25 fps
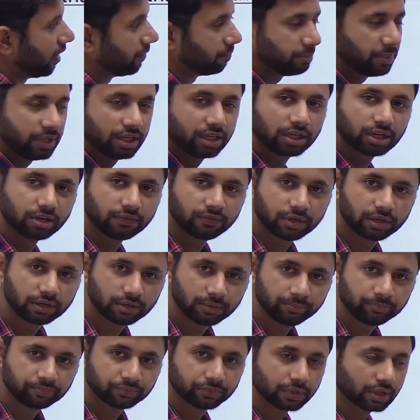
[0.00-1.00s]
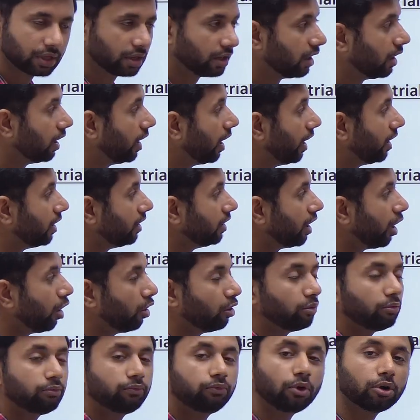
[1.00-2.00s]
been covered. And
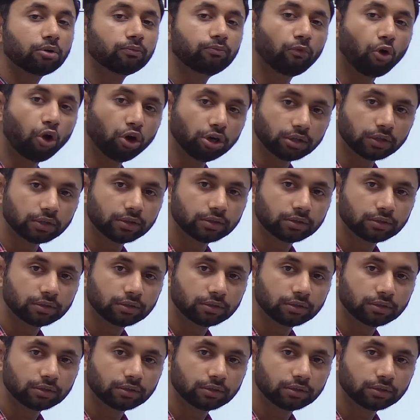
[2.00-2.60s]
now for what?